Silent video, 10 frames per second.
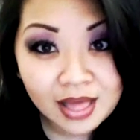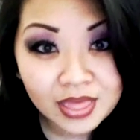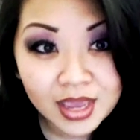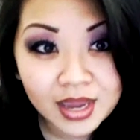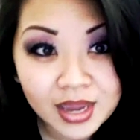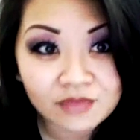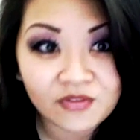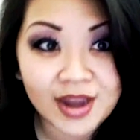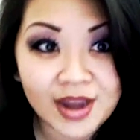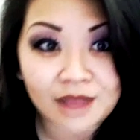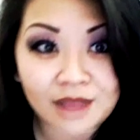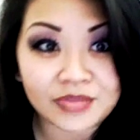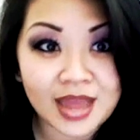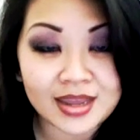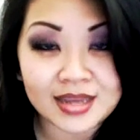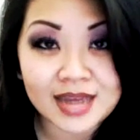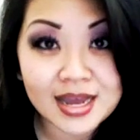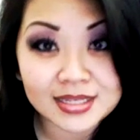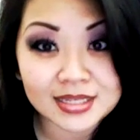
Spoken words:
and then find out that he does,